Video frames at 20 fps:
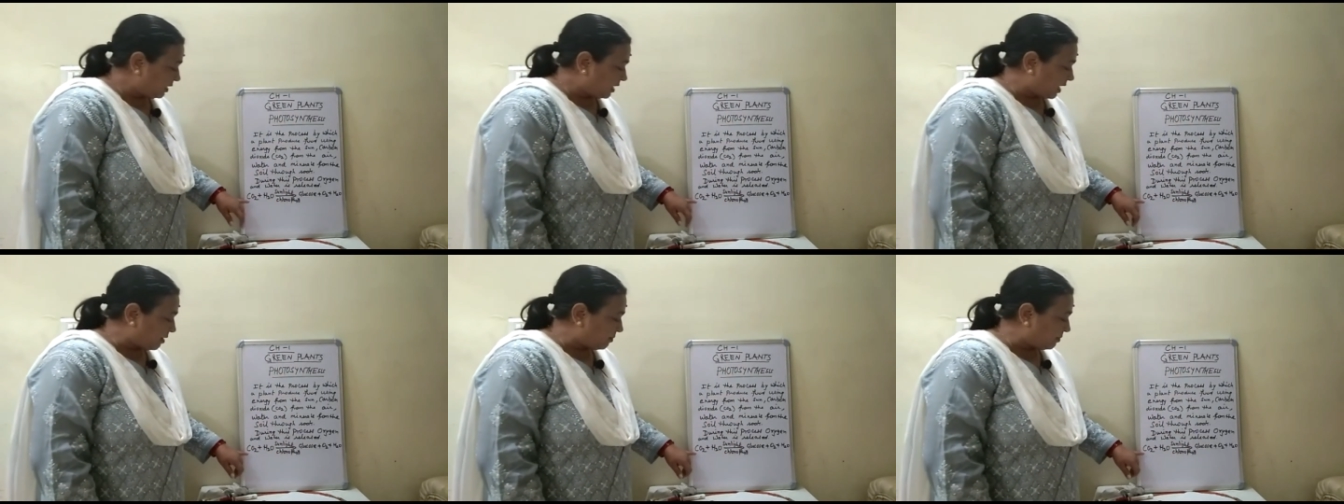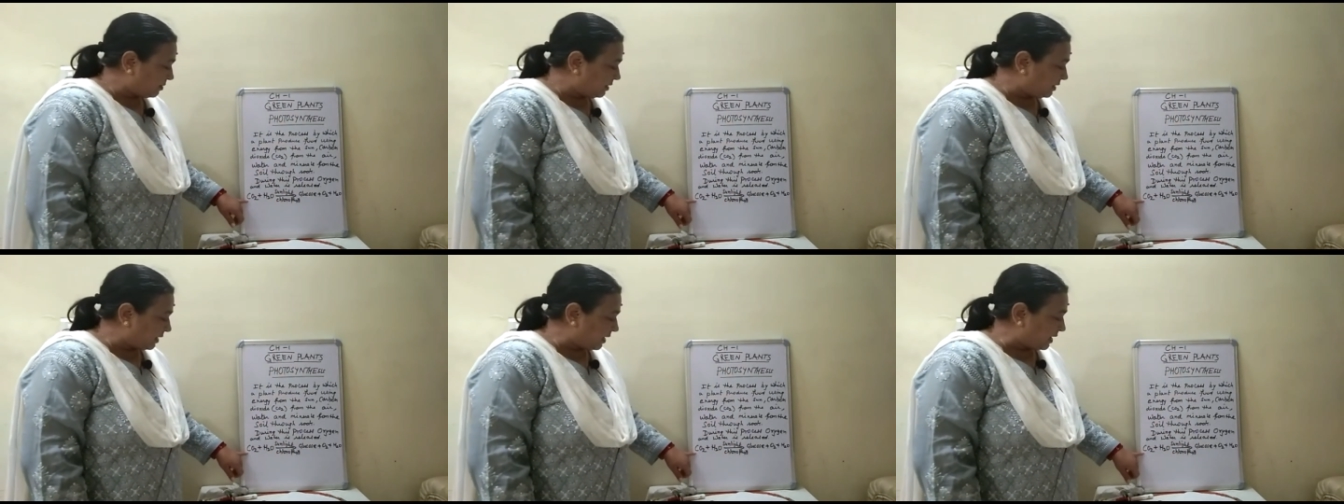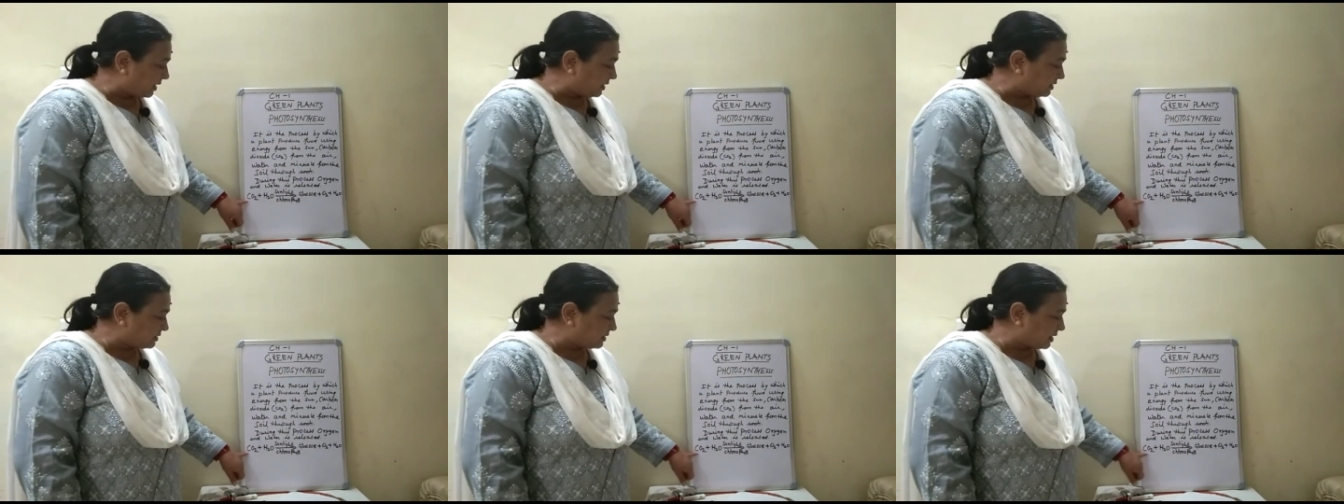carbon
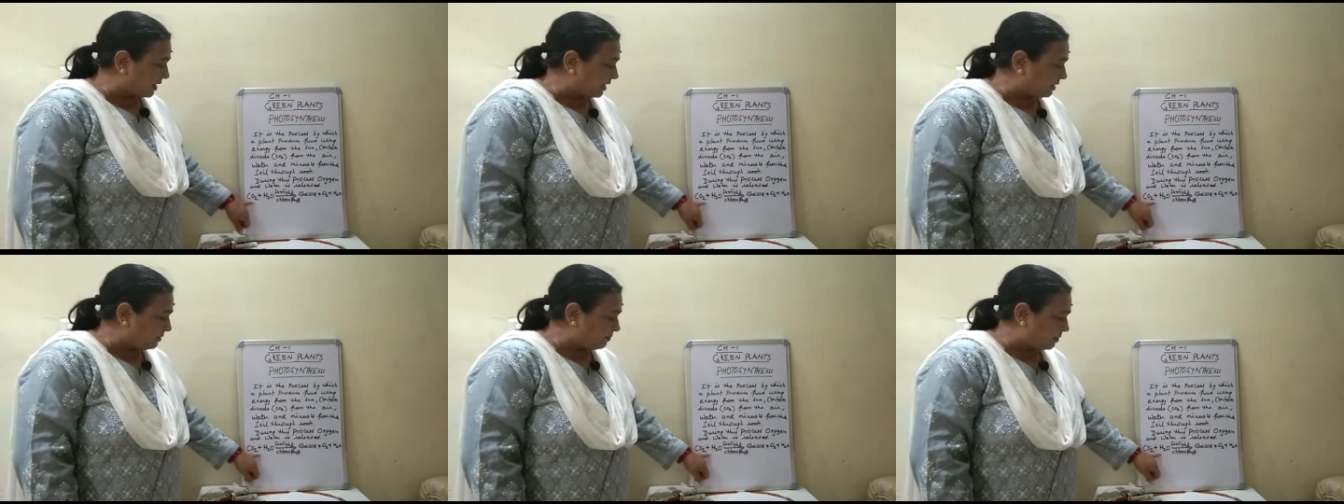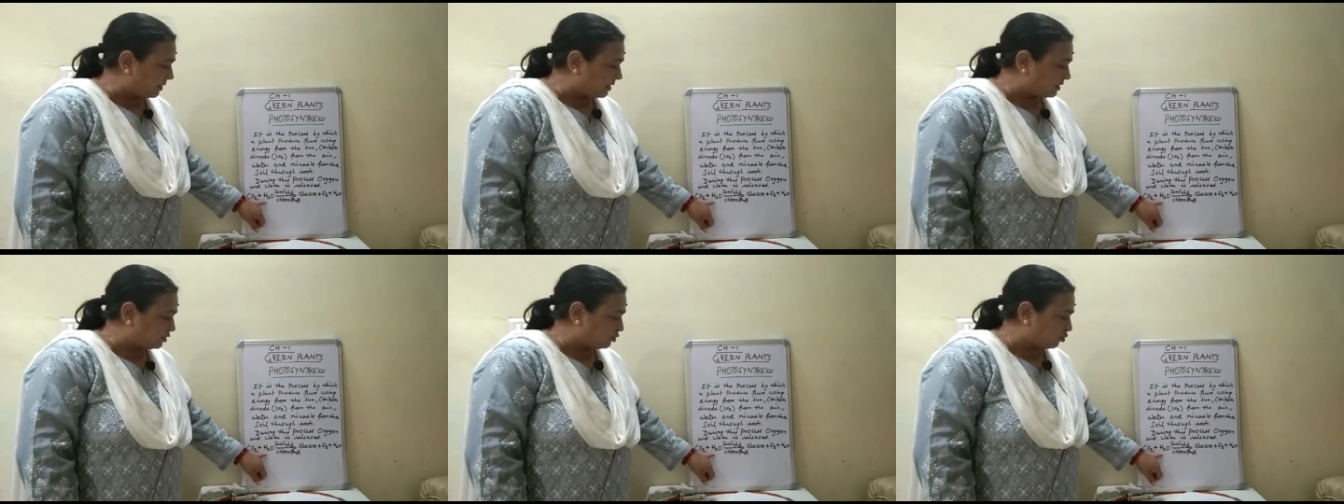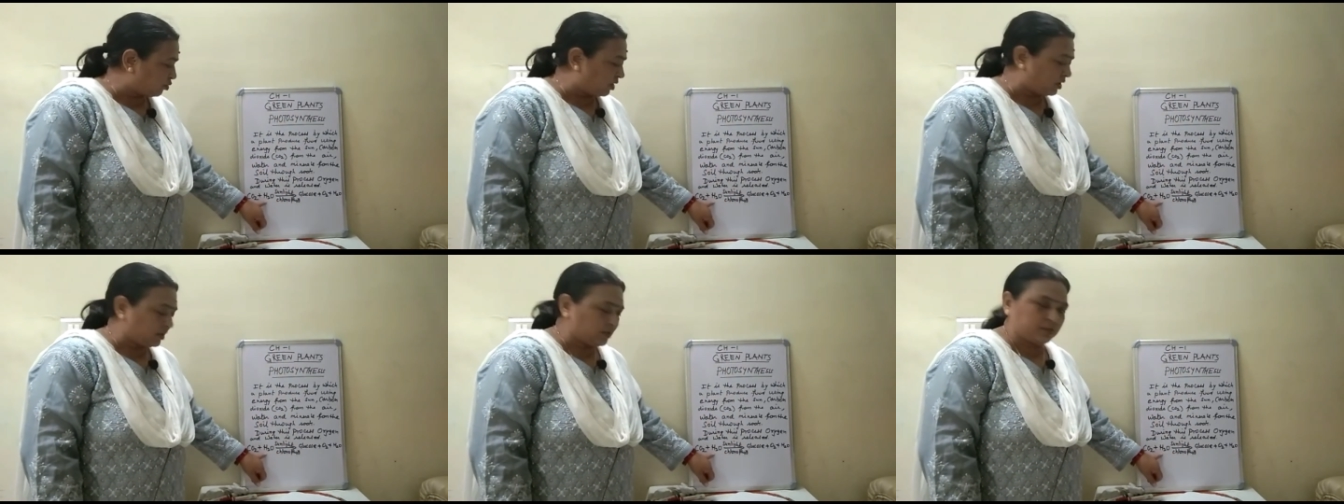dioxide plus
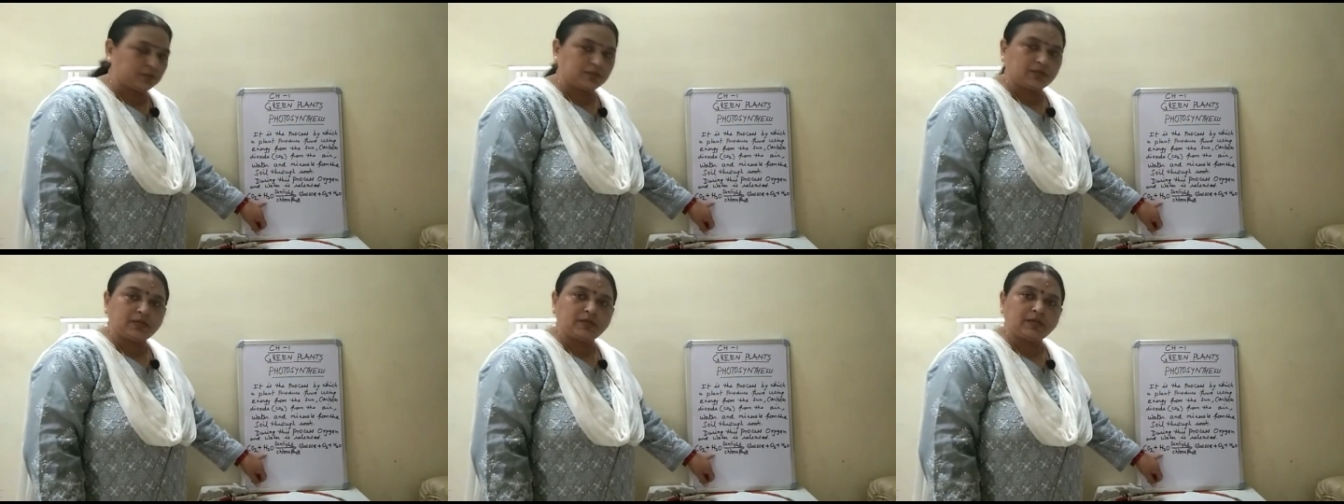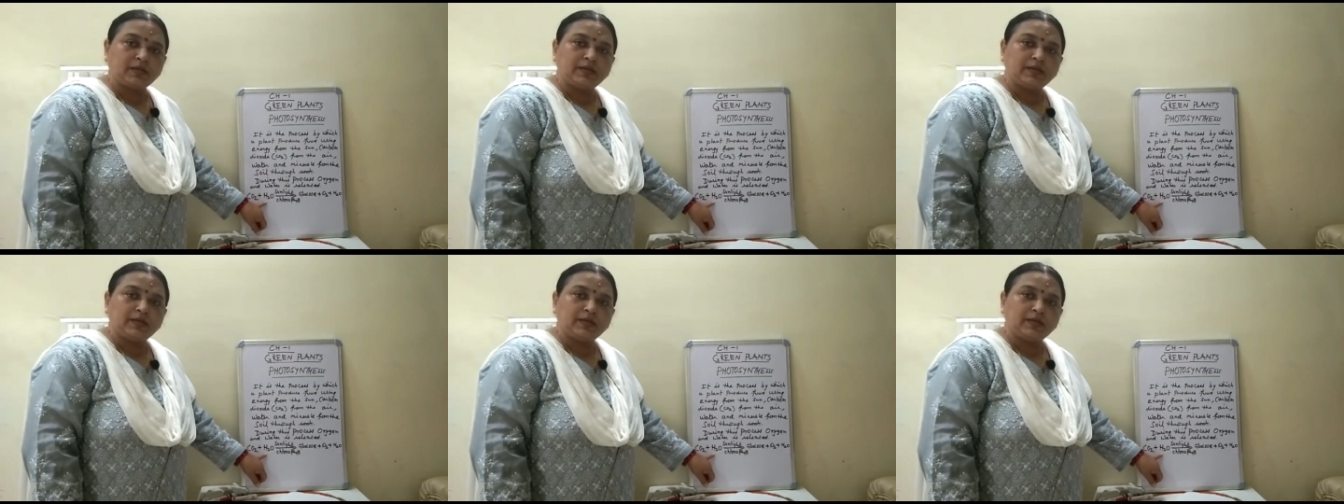water.